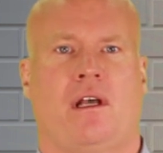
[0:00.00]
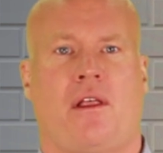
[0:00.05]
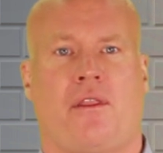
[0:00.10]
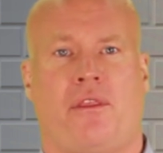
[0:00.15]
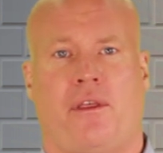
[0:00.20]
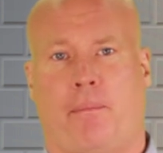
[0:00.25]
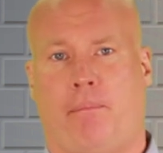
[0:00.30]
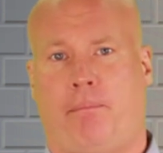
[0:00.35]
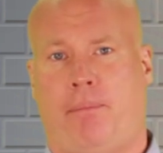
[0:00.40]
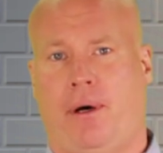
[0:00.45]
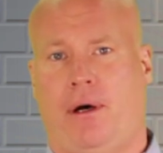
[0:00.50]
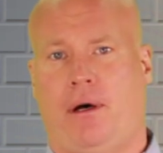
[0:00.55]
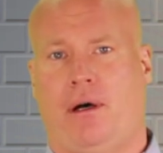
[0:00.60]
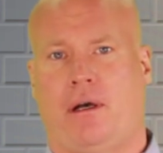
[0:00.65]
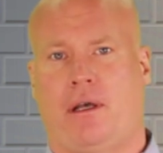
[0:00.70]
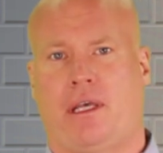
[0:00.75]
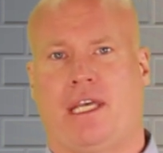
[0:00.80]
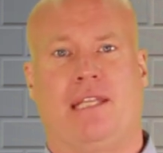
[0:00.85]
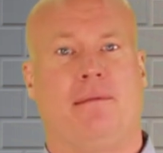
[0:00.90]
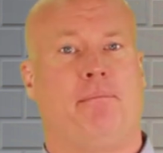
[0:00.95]
The p
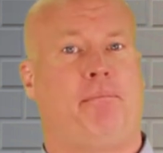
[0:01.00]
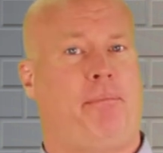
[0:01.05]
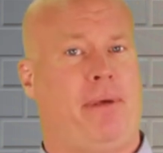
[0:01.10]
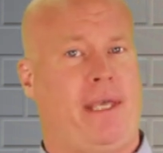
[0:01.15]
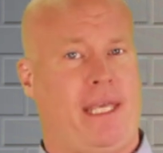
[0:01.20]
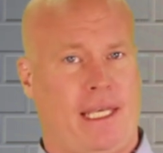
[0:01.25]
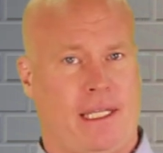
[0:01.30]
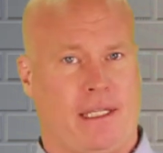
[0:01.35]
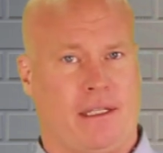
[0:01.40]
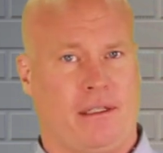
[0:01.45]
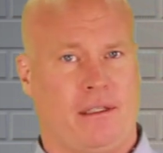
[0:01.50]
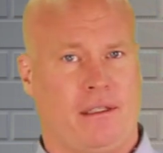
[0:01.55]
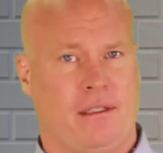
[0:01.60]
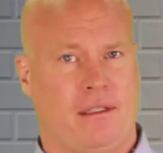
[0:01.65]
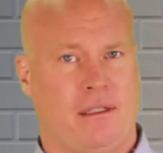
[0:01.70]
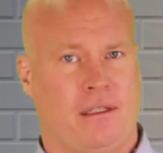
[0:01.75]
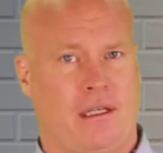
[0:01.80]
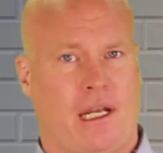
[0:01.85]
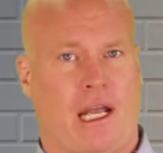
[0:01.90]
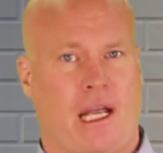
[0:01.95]
in pin
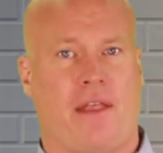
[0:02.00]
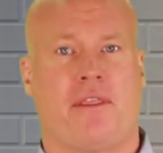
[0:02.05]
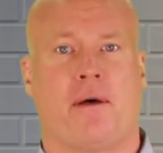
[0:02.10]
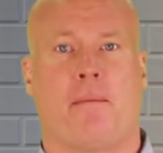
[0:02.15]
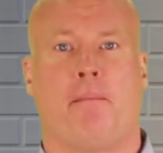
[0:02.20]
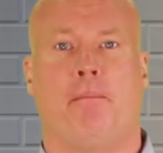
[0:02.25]
and the